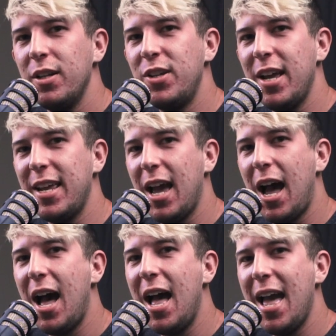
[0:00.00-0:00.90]
Janny,
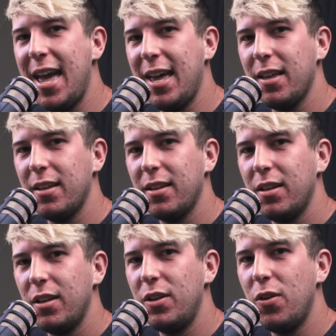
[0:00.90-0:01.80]
I
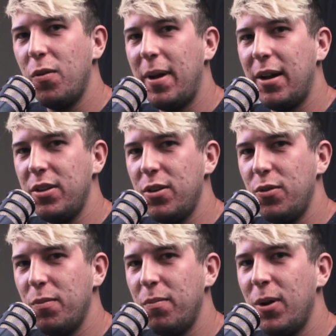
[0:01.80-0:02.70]
know about
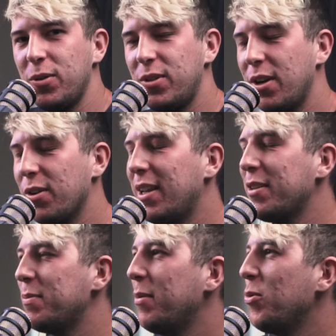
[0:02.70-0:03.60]
you mostly, or
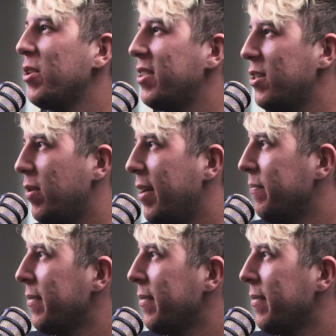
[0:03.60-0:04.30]
let me word it this way.